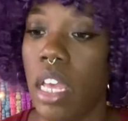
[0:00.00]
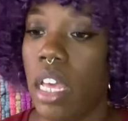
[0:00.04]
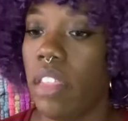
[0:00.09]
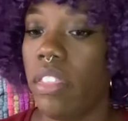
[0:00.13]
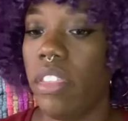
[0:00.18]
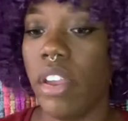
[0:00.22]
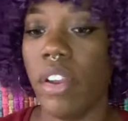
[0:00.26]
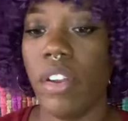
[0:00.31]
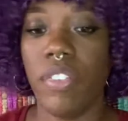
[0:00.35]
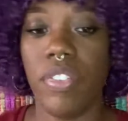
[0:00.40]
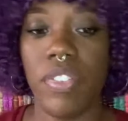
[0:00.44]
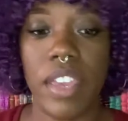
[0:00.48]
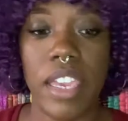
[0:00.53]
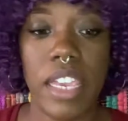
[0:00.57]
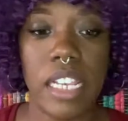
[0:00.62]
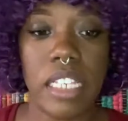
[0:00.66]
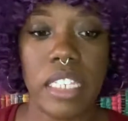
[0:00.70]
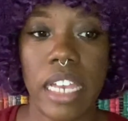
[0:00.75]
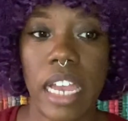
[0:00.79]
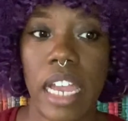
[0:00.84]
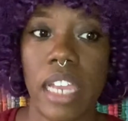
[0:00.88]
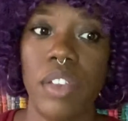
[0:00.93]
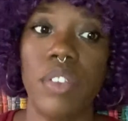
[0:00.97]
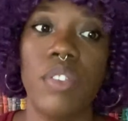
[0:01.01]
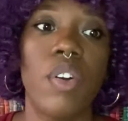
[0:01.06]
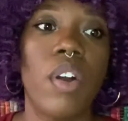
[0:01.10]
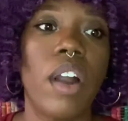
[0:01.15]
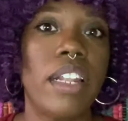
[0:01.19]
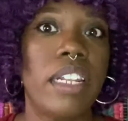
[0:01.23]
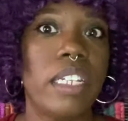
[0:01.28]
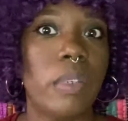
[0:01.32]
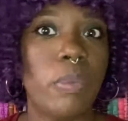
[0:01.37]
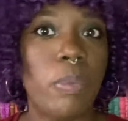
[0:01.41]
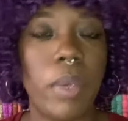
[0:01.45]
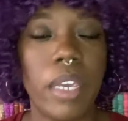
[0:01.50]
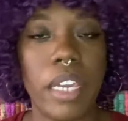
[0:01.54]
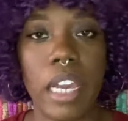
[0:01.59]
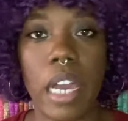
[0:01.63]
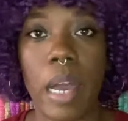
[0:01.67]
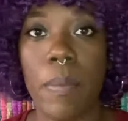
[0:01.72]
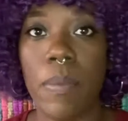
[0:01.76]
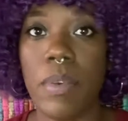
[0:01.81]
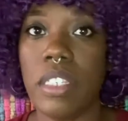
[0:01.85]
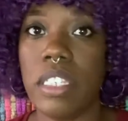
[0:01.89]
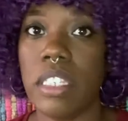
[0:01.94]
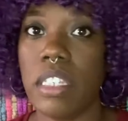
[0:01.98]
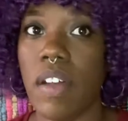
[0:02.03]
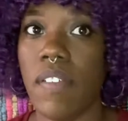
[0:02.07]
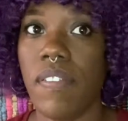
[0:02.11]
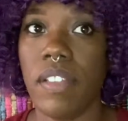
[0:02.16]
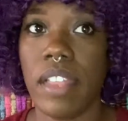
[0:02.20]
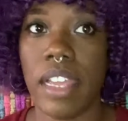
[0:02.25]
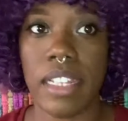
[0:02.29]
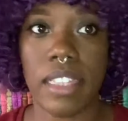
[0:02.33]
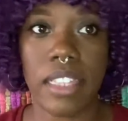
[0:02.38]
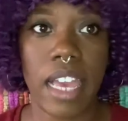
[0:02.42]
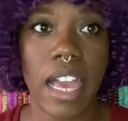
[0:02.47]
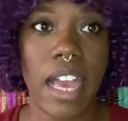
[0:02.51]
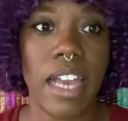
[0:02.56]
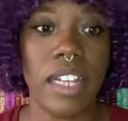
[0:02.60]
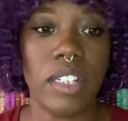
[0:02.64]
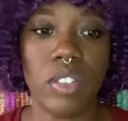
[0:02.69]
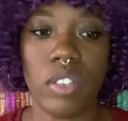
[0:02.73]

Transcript: There are things I need to pick up and stuff like that.